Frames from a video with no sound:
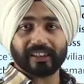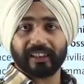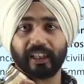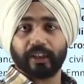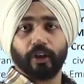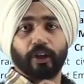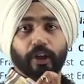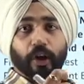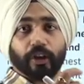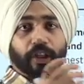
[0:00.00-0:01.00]
that is Legion
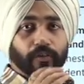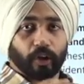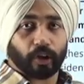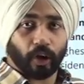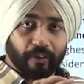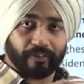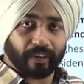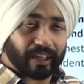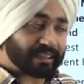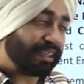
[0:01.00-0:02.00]
d'Honneur award of
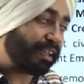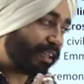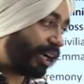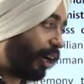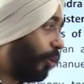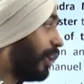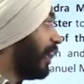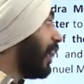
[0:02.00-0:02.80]
France. Now